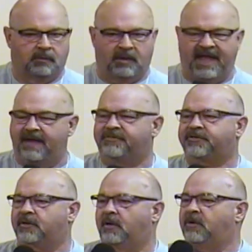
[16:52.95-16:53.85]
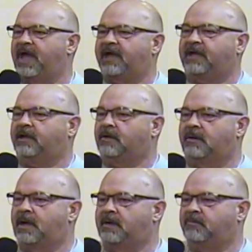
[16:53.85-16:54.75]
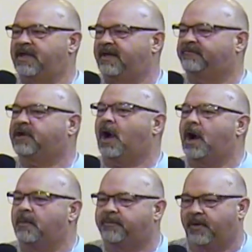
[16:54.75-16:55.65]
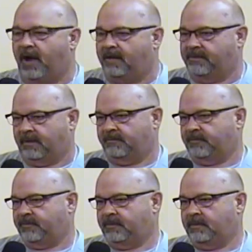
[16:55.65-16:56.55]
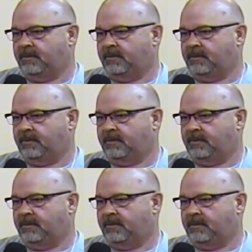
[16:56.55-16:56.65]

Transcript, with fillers: We have, so, we, I could go on, we have car problems.